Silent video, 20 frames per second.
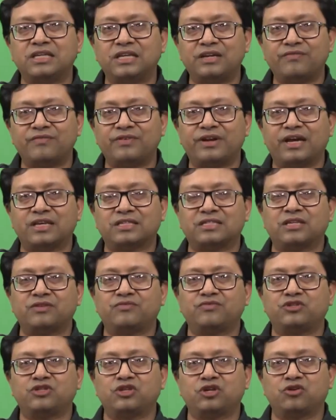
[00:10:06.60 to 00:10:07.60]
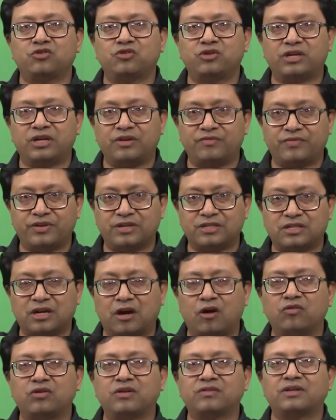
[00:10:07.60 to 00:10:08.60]
and every asset which you are going to invest
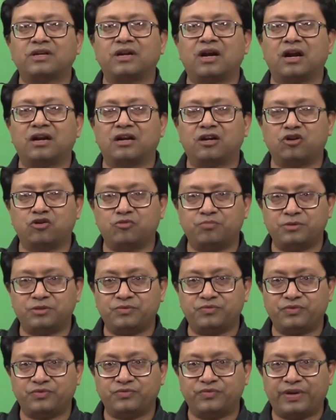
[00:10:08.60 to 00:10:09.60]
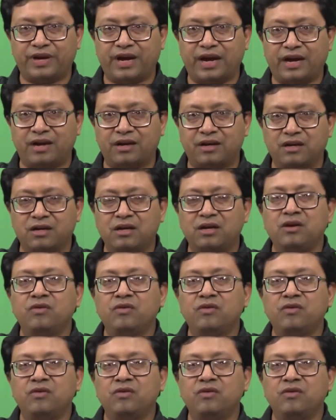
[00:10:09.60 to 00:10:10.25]
out of that one hundred rupees which we had